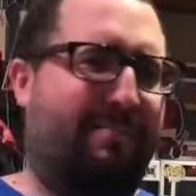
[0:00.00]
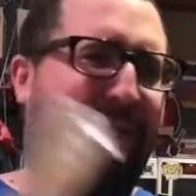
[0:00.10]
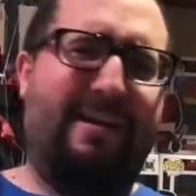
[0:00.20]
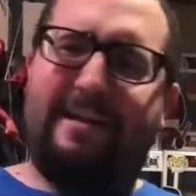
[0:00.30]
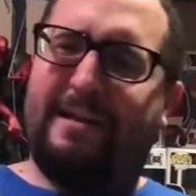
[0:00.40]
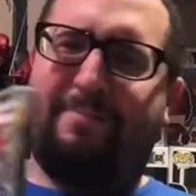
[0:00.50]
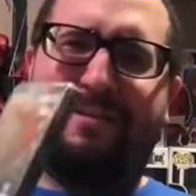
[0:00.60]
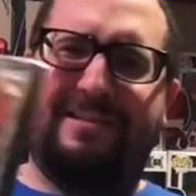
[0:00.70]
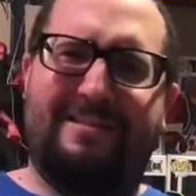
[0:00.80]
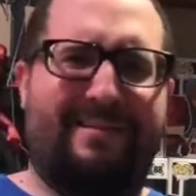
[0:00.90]
Probably an A+.
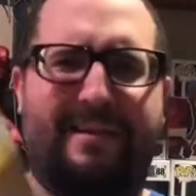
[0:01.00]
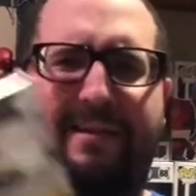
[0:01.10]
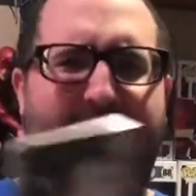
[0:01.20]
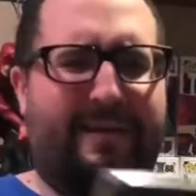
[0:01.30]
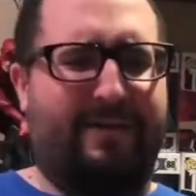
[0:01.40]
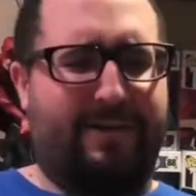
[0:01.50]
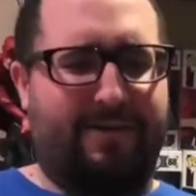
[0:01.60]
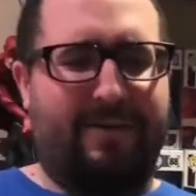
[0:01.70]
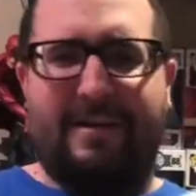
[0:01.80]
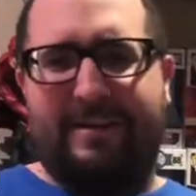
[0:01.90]
I don't
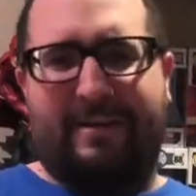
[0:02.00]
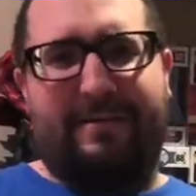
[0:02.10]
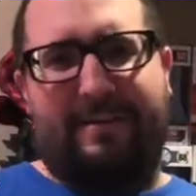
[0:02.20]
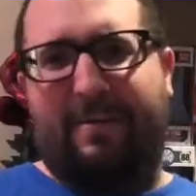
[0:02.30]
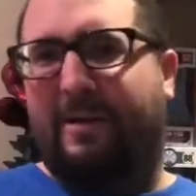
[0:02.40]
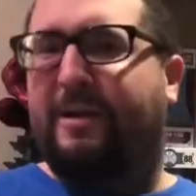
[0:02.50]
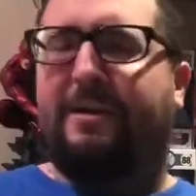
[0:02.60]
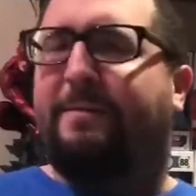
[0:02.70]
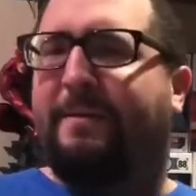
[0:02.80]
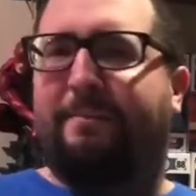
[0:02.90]
know. It
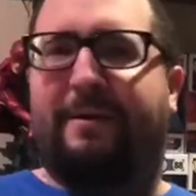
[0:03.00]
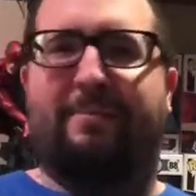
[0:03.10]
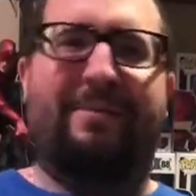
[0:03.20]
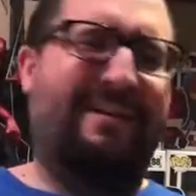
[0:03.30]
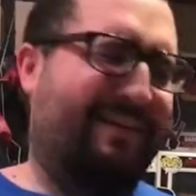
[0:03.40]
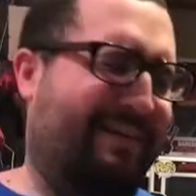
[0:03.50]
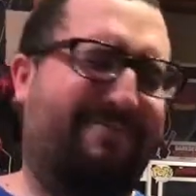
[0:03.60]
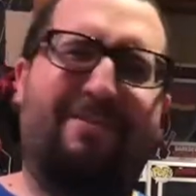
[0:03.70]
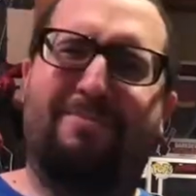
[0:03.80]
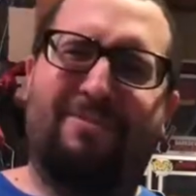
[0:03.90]
could have been better. But yet again,
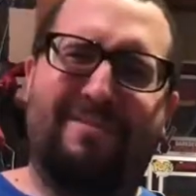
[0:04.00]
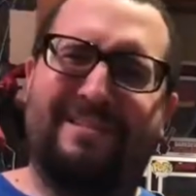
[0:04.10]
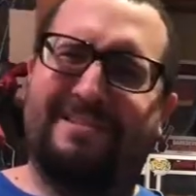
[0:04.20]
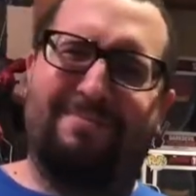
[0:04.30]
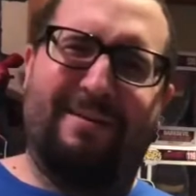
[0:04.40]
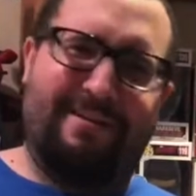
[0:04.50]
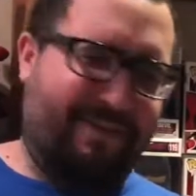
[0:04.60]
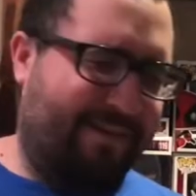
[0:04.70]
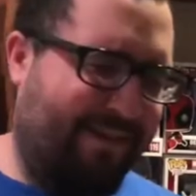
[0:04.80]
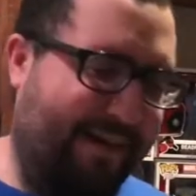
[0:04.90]
what movie isn't
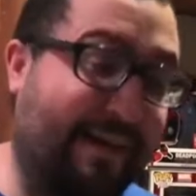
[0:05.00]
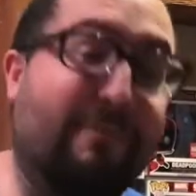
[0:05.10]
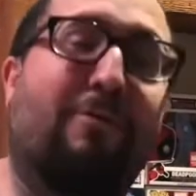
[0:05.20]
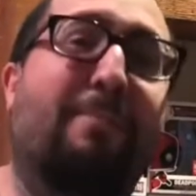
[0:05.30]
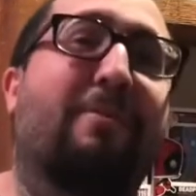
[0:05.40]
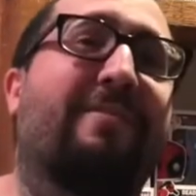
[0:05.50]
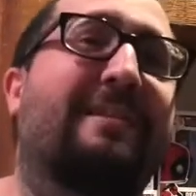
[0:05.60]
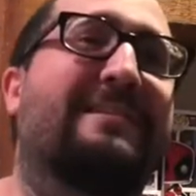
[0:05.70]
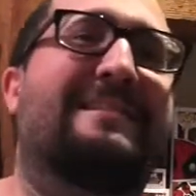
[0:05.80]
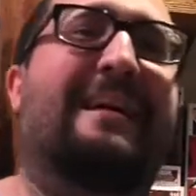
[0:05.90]
better? What movie
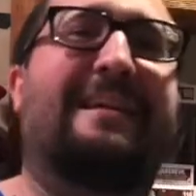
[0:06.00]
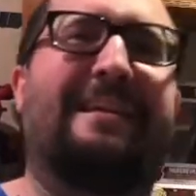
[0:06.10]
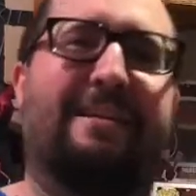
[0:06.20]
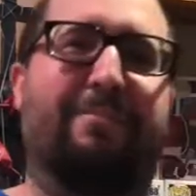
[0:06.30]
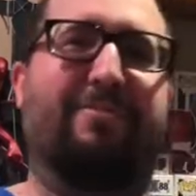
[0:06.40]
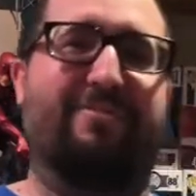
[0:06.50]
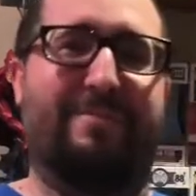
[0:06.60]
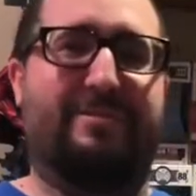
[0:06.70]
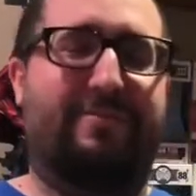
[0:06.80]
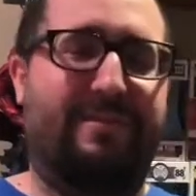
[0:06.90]
does not need
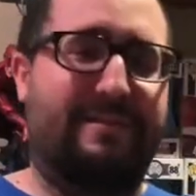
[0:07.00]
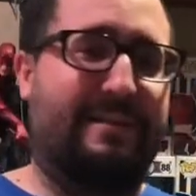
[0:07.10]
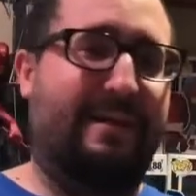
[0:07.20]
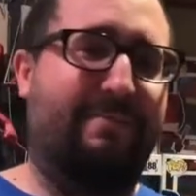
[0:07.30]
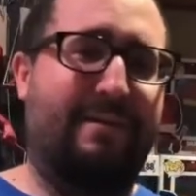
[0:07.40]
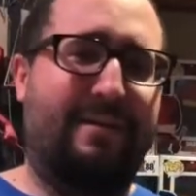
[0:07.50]
improvements over the time?